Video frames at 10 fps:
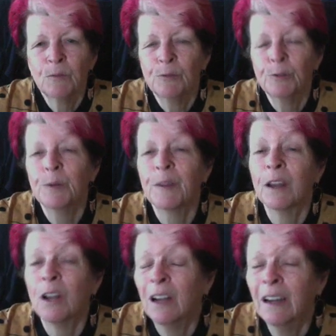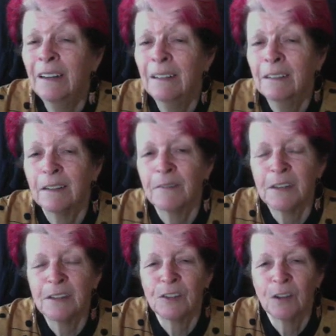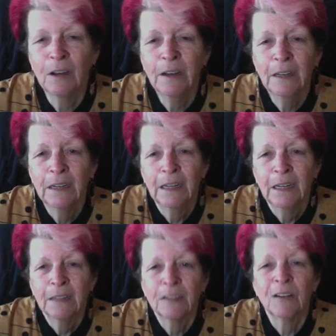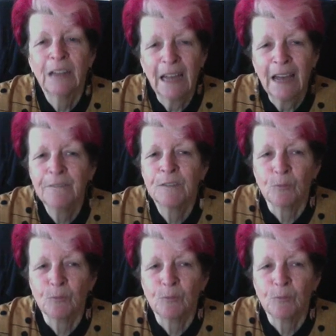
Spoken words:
ruin the line of the design. So I'd have to